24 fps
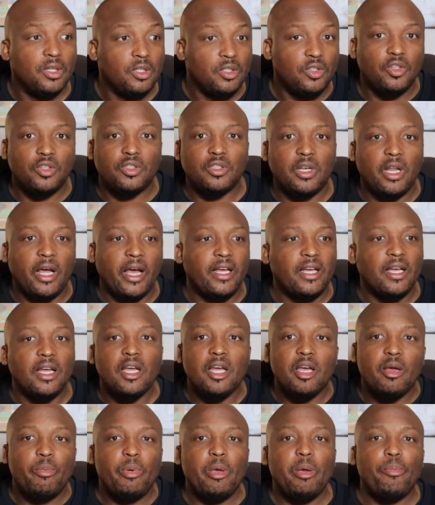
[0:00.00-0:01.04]
Just like
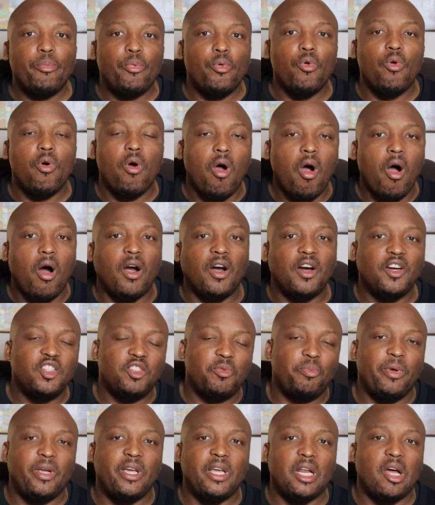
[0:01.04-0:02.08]
people are
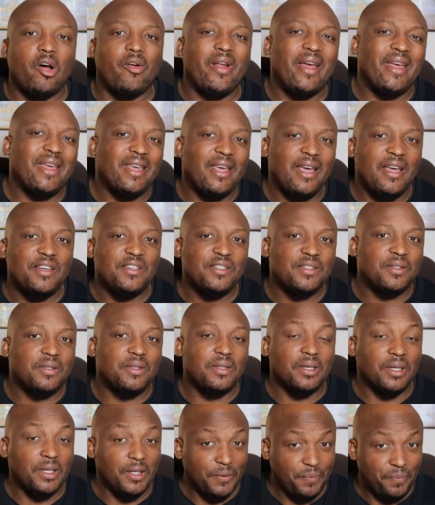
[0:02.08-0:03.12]
speaking out against
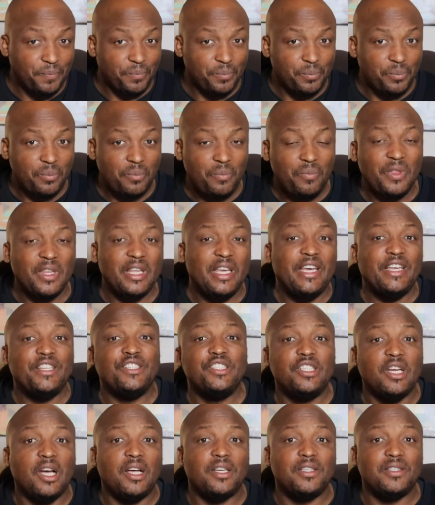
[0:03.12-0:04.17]
the
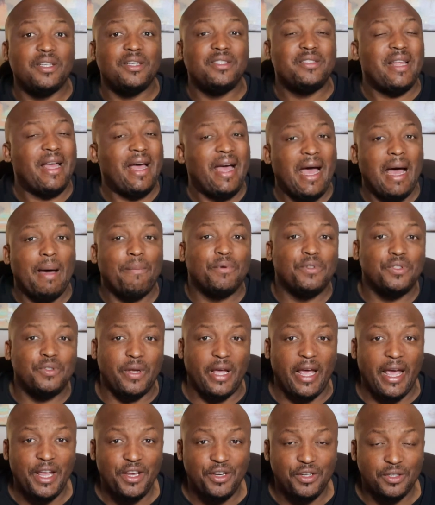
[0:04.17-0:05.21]
injustice that happened to
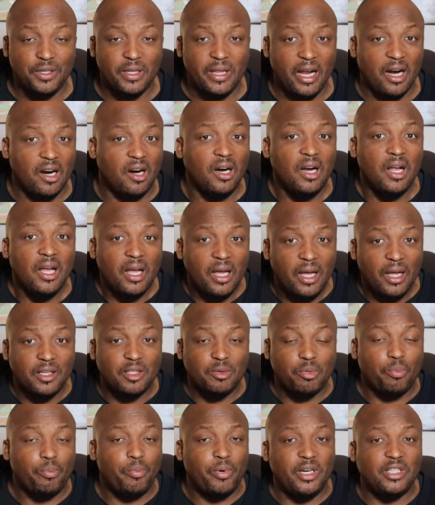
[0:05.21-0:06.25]
Asians. Now, it's
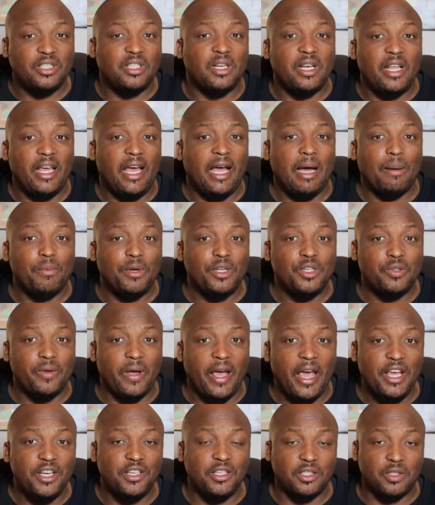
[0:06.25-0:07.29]
presently happening to
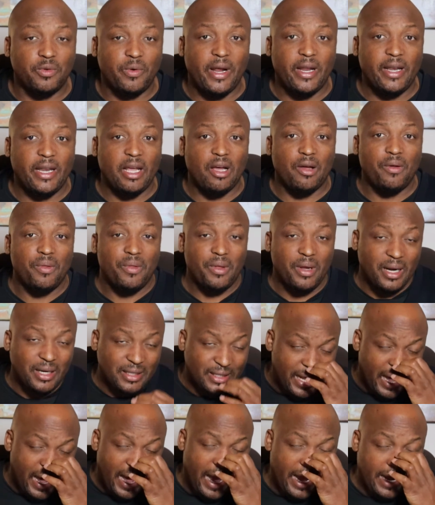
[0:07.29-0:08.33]
Asians right now, the
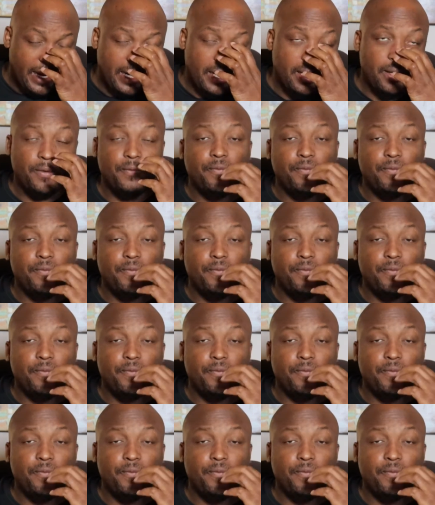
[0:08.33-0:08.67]
attack.